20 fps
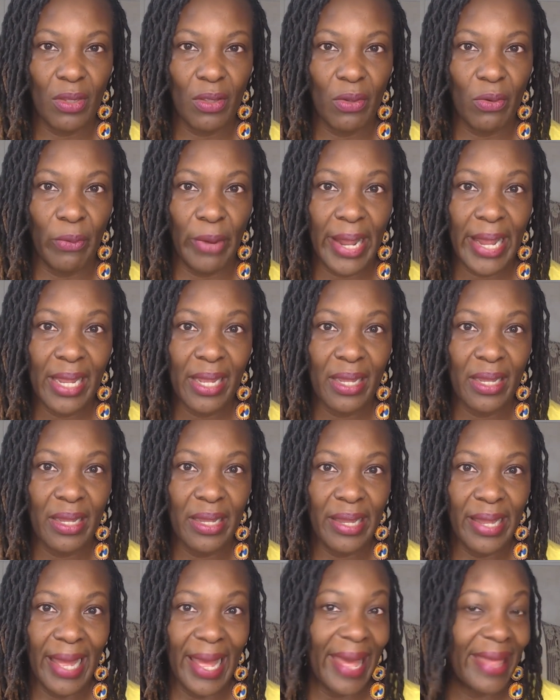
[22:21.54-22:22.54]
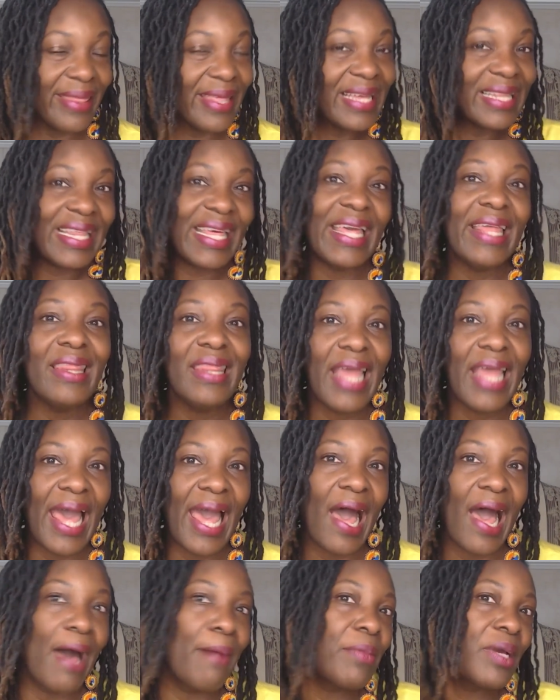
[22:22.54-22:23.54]
Right? And then in
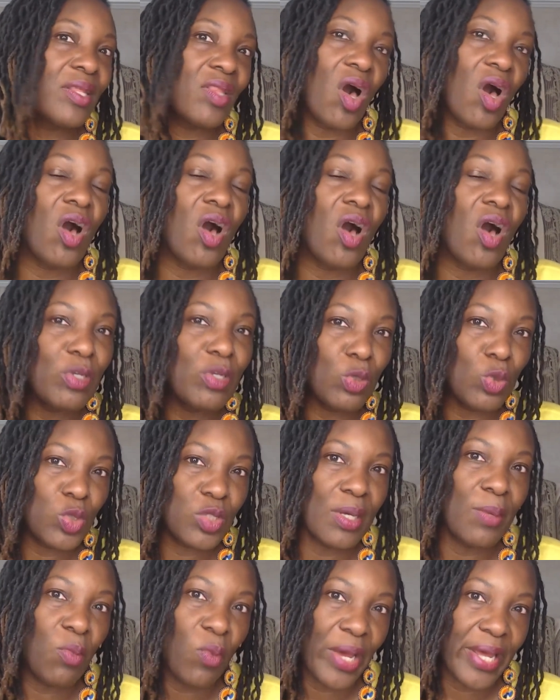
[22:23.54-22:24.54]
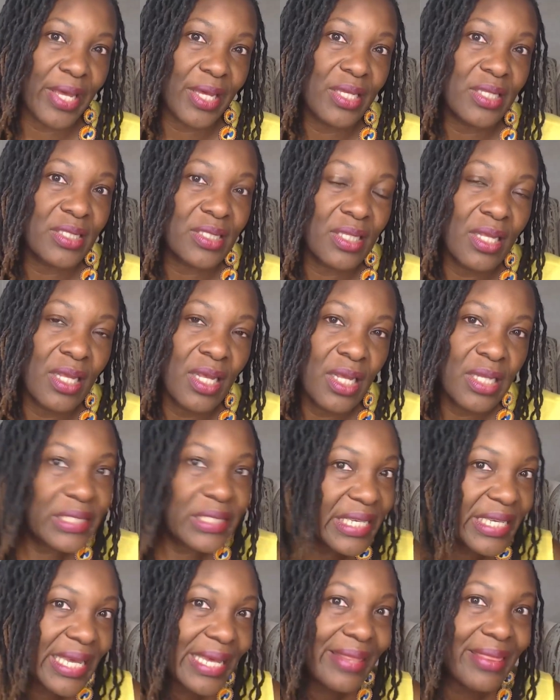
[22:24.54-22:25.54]
that, I'm going to offer you some ways
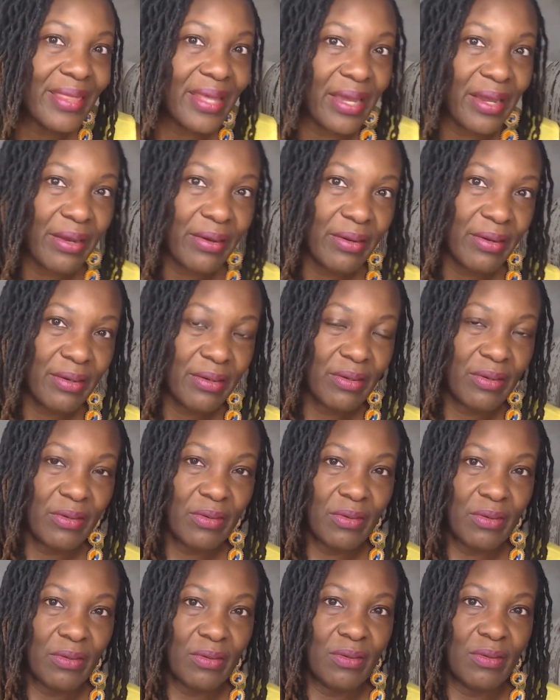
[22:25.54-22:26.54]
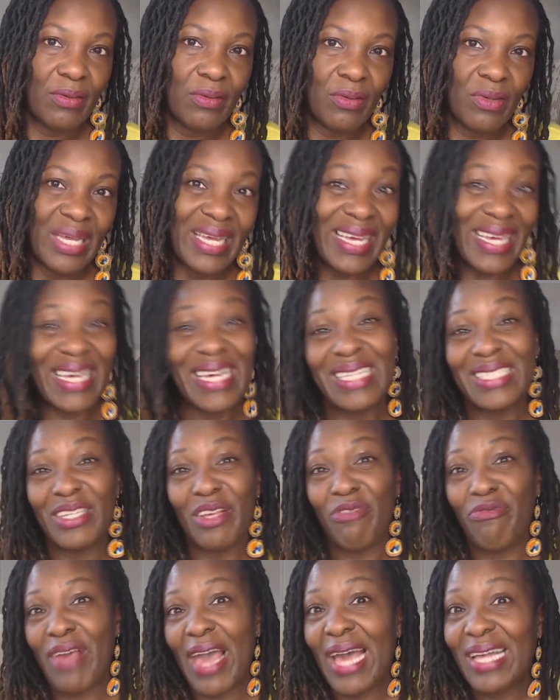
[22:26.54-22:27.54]
to get there. Is
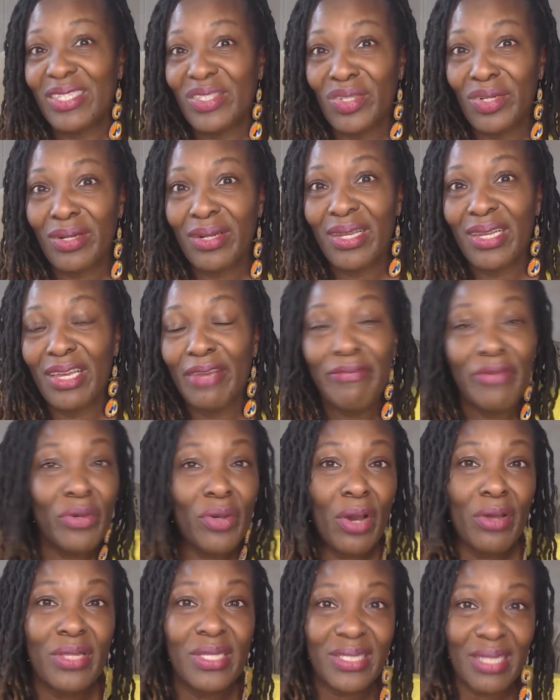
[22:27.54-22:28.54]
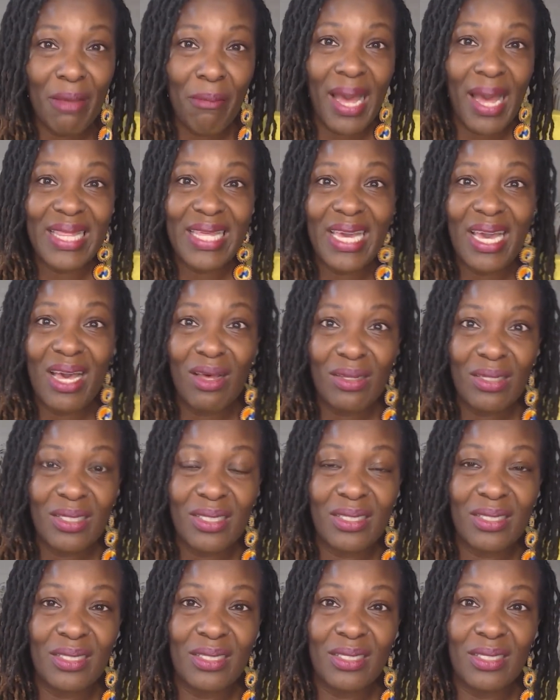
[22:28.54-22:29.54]
it faster if you go to somebody
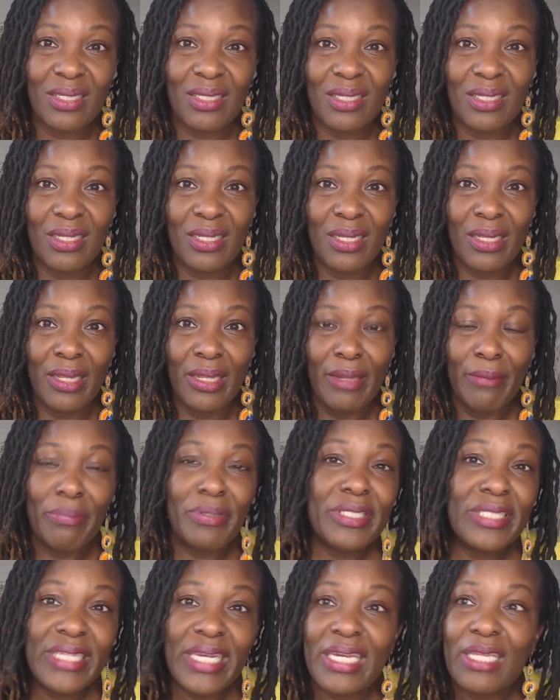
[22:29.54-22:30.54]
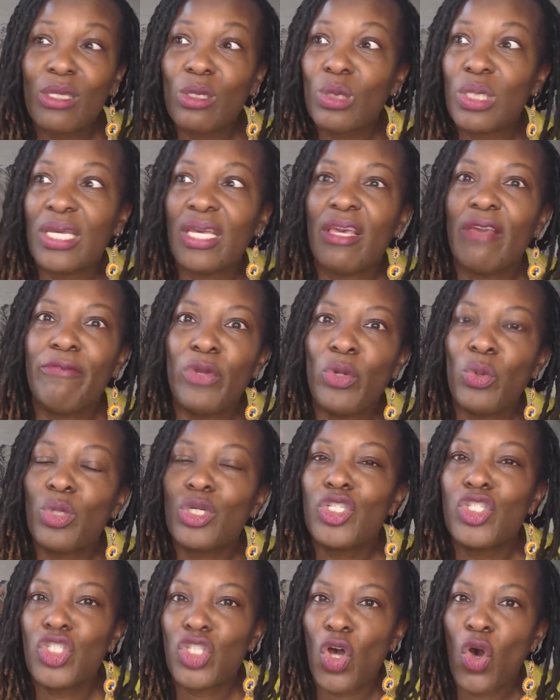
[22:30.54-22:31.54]
else? Particularly if you
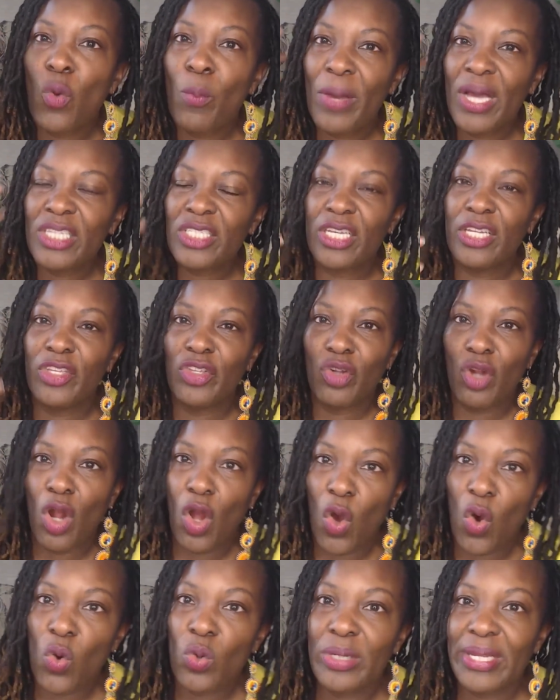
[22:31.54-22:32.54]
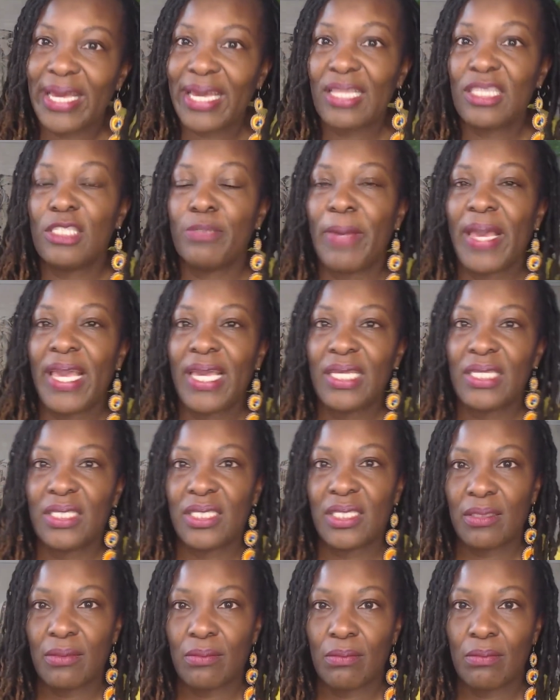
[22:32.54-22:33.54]
are so much in your own
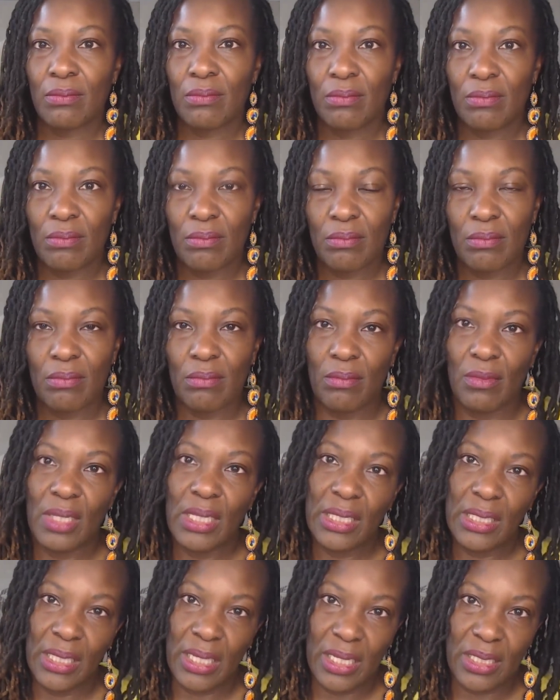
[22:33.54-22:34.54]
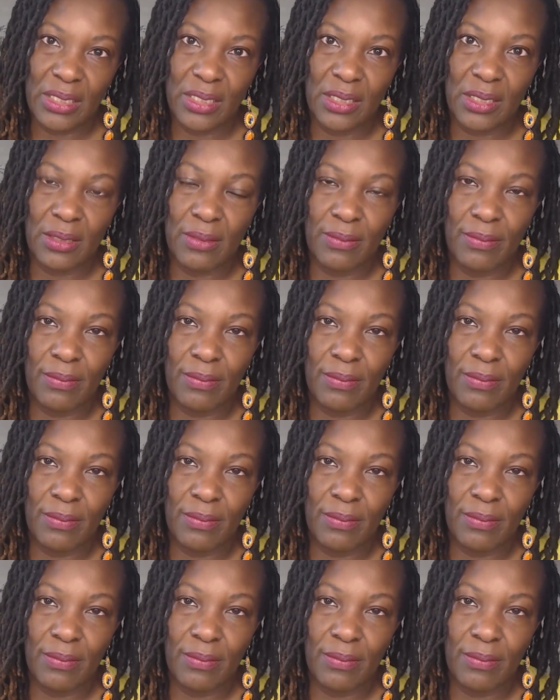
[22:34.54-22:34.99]
headspace? Yes.